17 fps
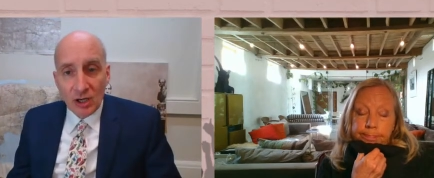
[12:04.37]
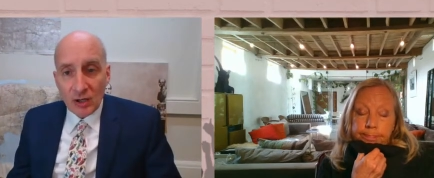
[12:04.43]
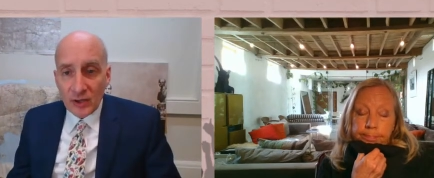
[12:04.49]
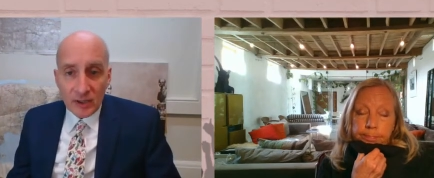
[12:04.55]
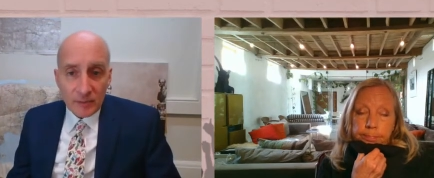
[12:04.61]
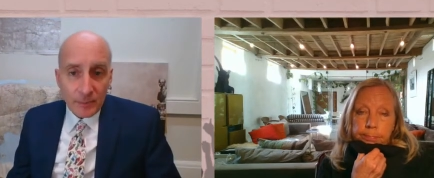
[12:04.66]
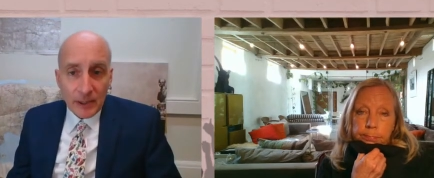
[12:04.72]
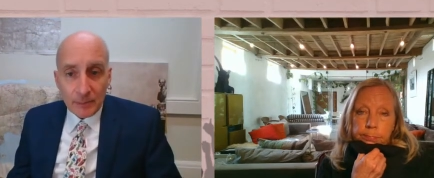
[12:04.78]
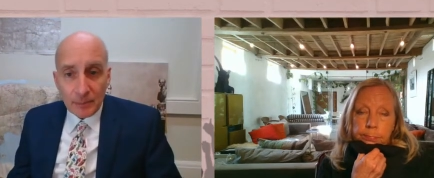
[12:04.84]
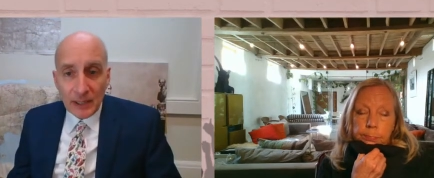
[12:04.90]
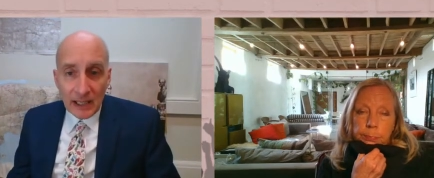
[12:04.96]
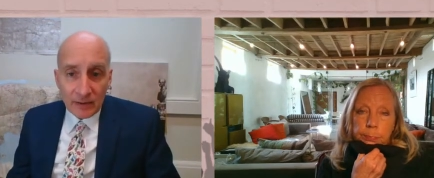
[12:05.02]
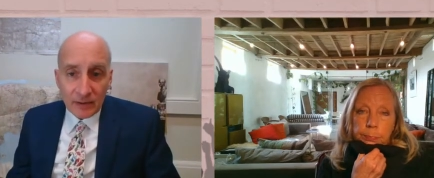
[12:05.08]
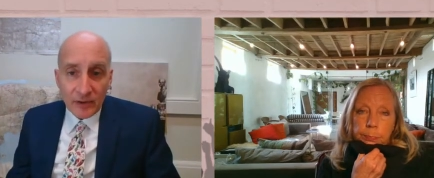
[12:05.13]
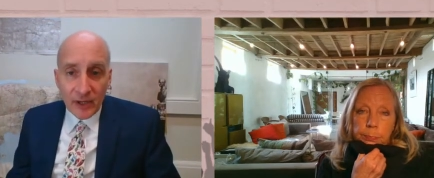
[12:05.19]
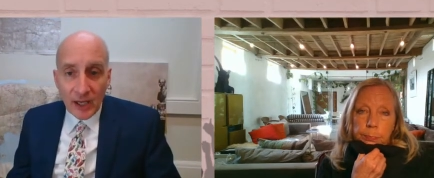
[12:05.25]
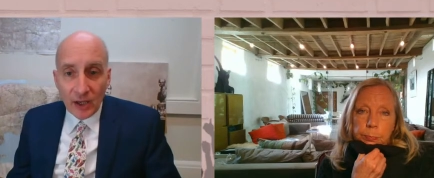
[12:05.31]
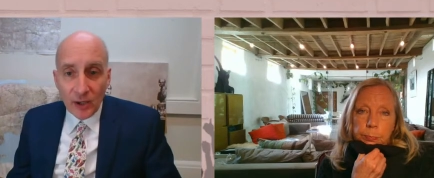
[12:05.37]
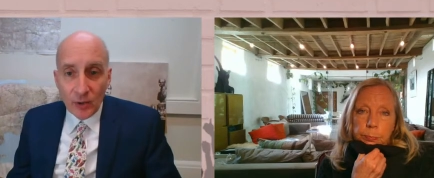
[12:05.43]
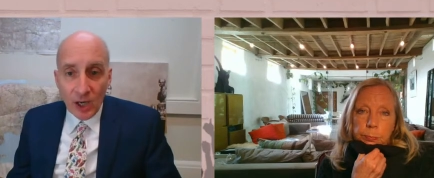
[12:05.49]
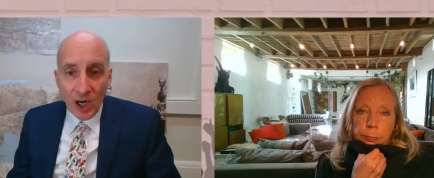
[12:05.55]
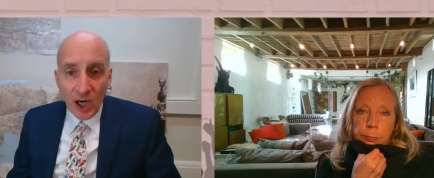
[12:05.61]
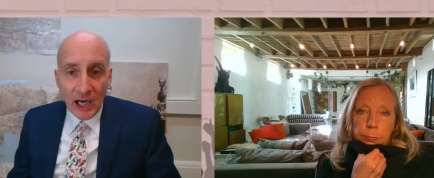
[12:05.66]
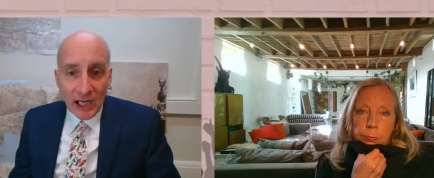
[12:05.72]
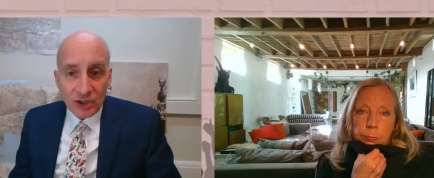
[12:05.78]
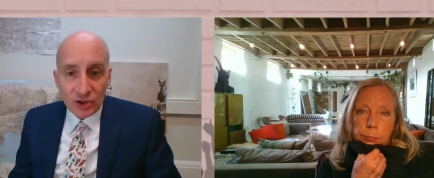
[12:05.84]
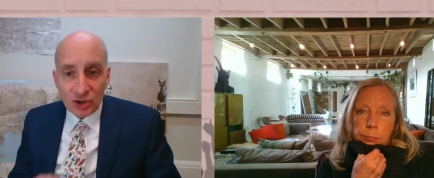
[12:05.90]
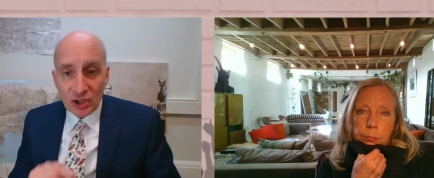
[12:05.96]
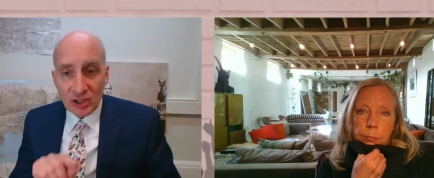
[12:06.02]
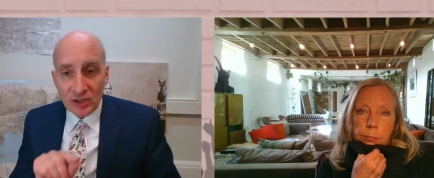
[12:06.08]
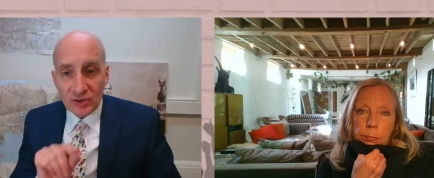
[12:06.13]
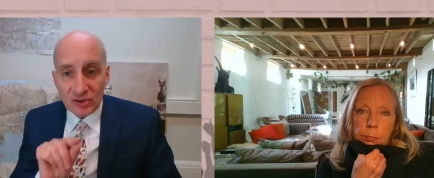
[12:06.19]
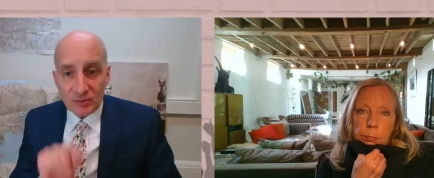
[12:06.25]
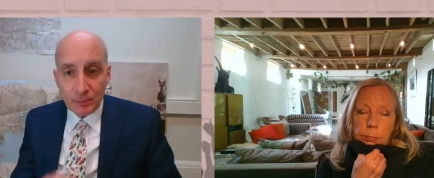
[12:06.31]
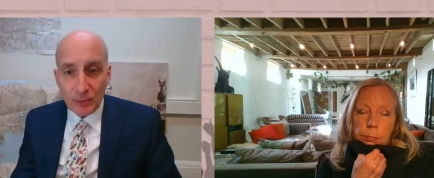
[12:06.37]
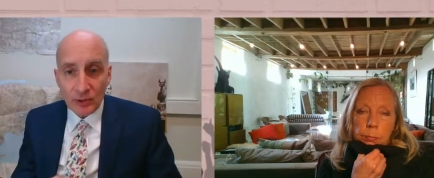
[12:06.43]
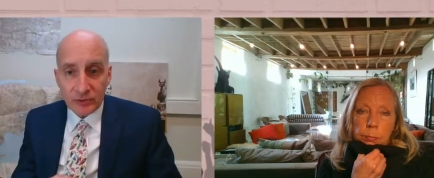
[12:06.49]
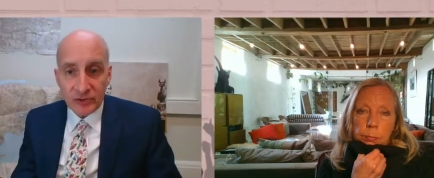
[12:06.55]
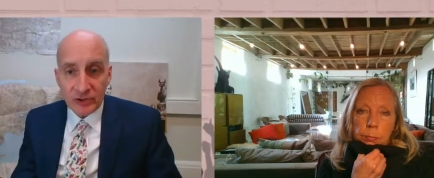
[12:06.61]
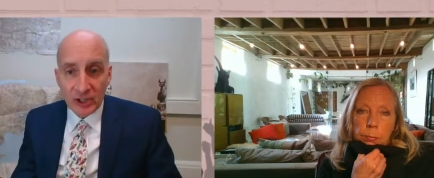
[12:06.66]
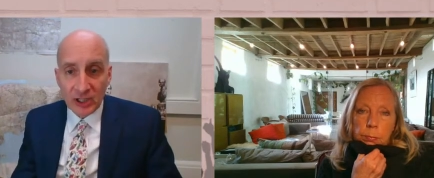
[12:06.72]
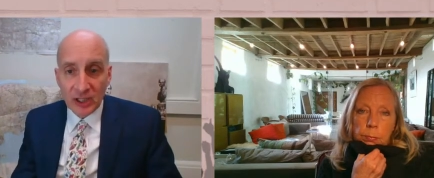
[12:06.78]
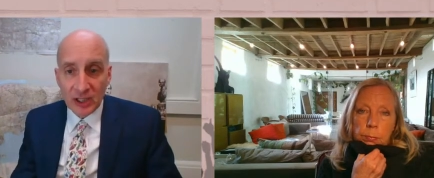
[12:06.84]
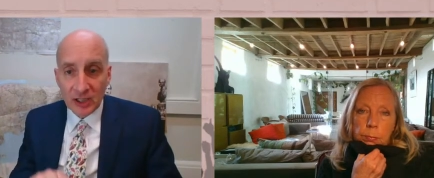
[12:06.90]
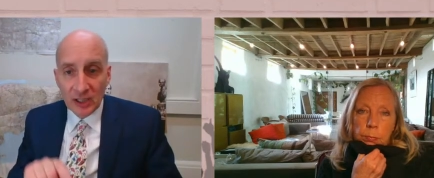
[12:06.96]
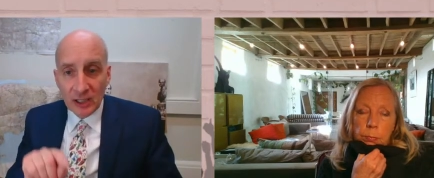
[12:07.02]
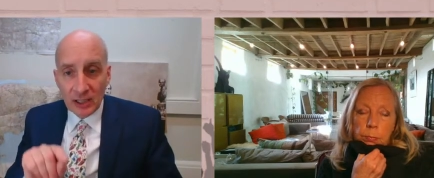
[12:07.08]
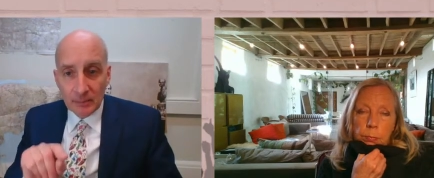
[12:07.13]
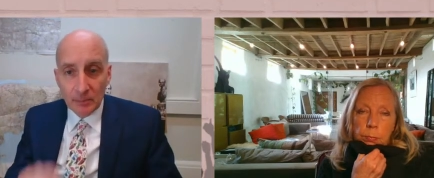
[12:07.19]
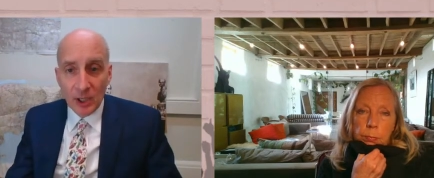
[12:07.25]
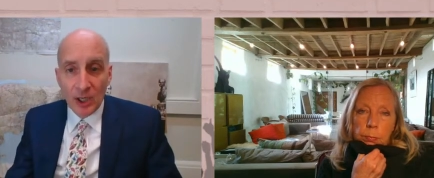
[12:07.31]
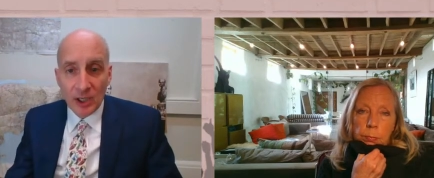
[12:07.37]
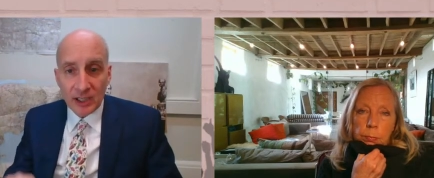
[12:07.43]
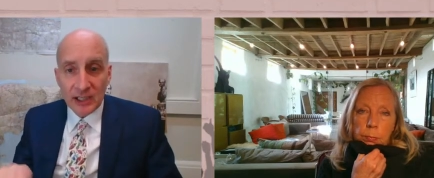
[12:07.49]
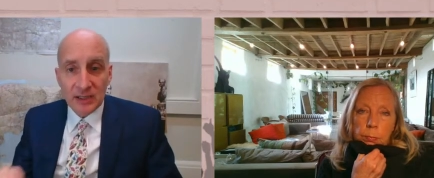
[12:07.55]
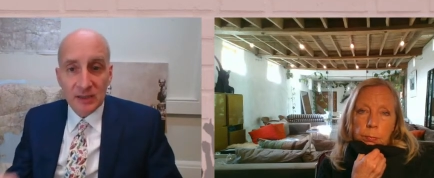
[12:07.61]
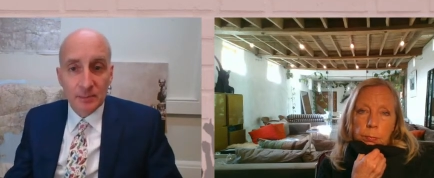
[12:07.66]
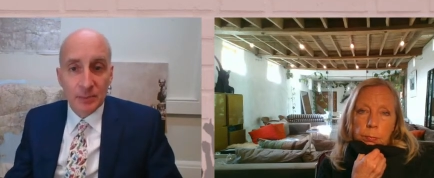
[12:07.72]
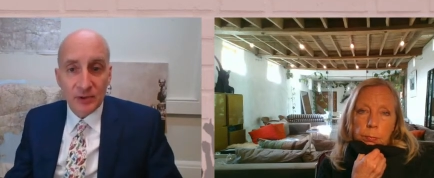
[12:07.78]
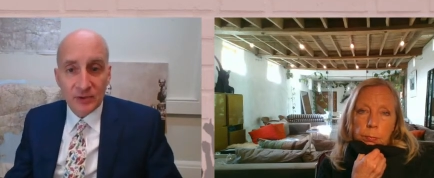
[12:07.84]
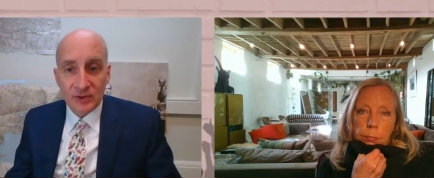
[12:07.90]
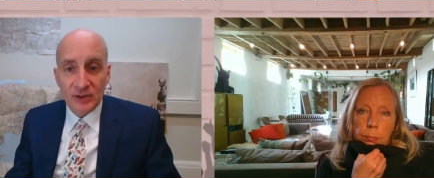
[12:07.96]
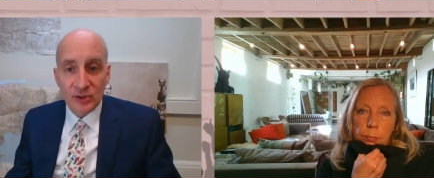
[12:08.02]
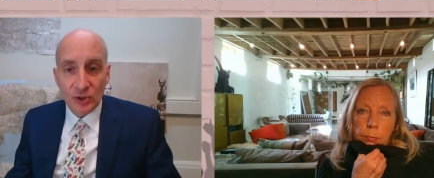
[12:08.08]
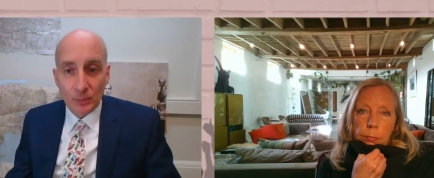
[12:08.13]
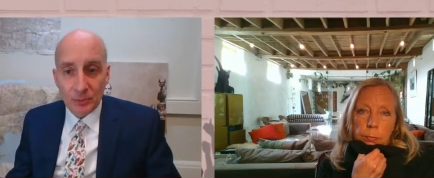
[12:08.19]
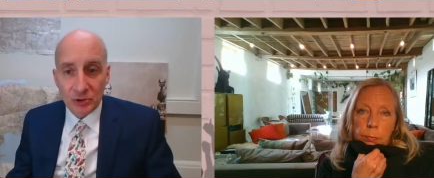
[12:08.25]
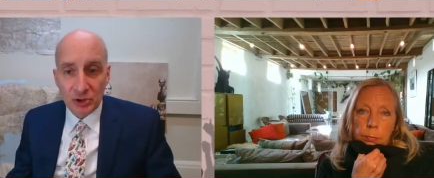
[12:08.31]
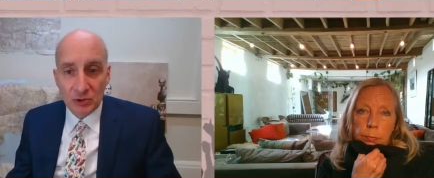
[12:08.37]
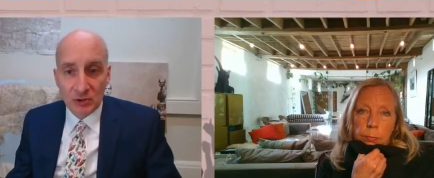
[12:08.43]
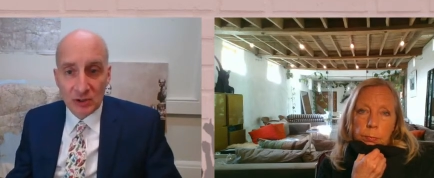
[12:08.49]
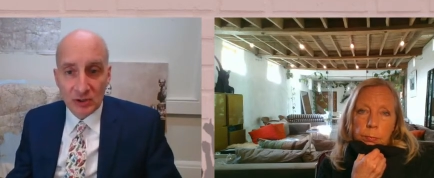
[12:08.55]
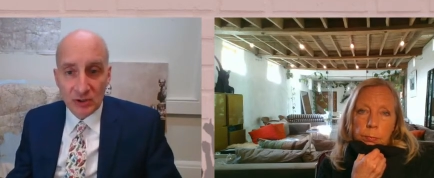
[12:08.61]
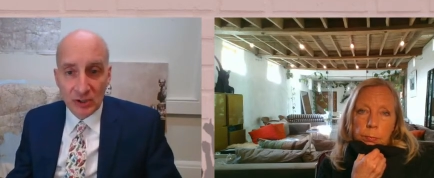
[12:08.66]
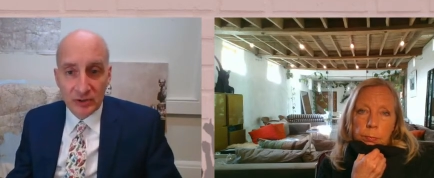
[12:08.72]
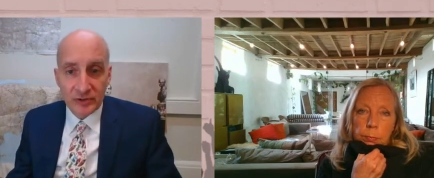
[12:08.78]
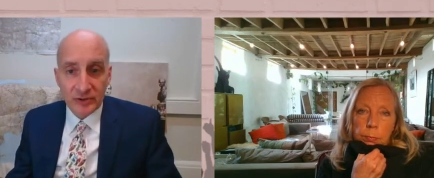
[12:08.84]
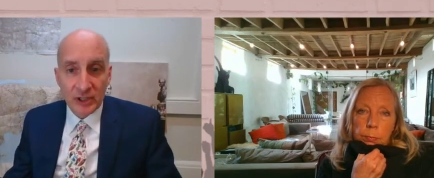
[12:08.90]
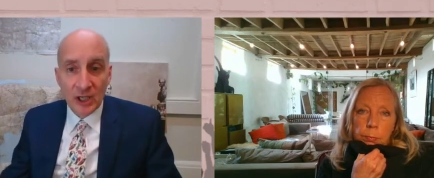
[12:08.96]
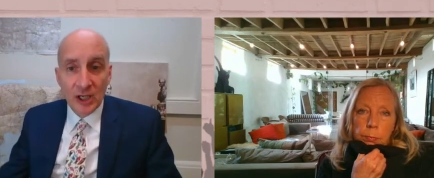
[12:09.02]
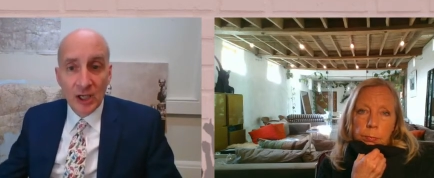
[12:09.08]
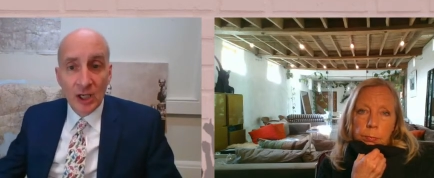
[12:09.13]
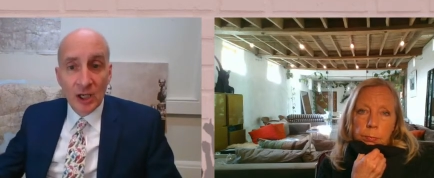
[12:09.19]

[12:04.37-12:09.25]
Speaker 1: Are there people out there who are actually spotting market and business opportunities